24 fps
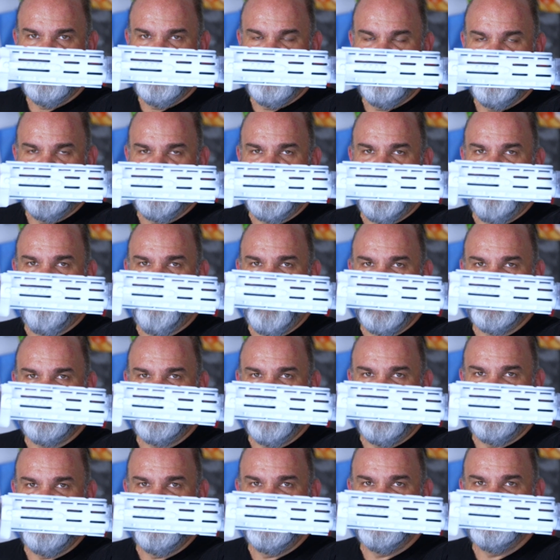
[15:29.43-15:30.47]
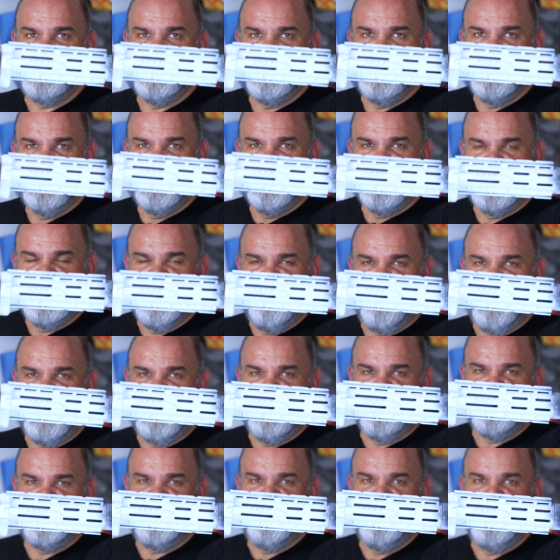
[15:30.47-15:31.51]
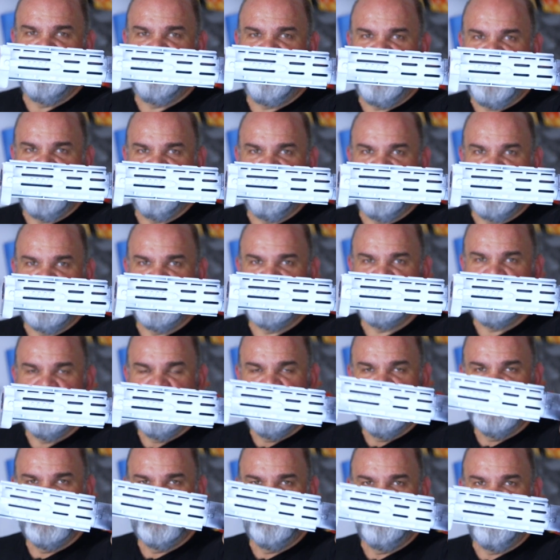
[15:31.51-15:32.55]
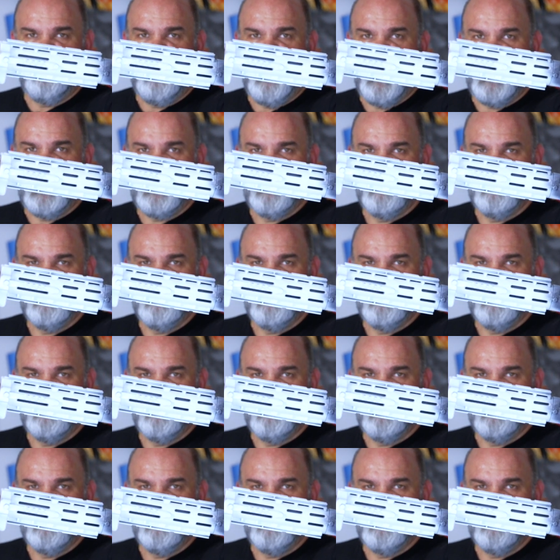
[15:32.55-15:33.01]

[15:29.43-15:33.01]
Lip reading: Look how white that is. Give it another 2 to 5 minutes, dry.